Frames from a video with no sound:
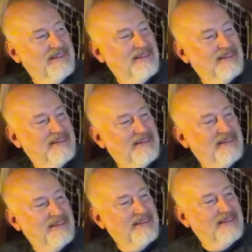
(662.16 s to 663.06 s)

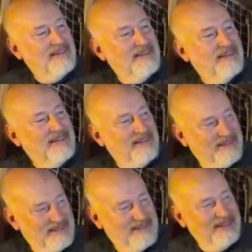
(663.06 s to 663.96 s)

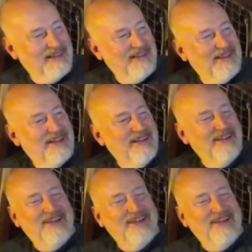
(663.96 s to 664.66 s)
[no speech]